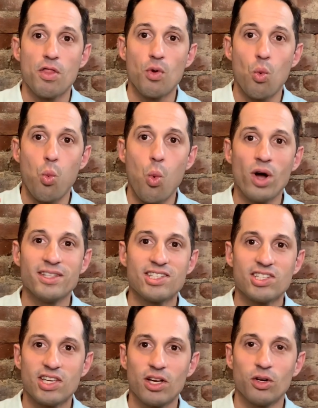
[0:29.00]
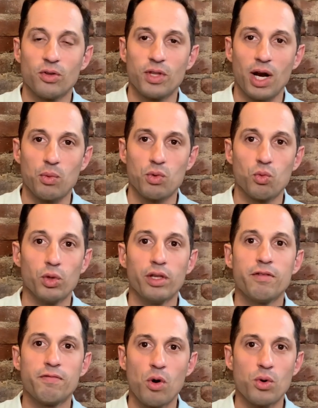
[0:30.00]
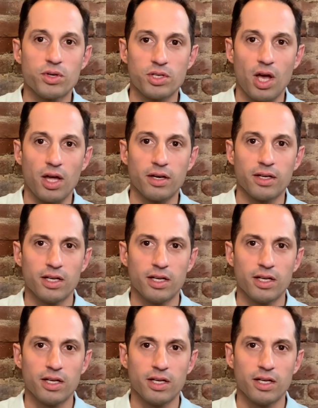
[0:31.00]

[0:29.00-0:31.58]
the one skill that I would really focus on,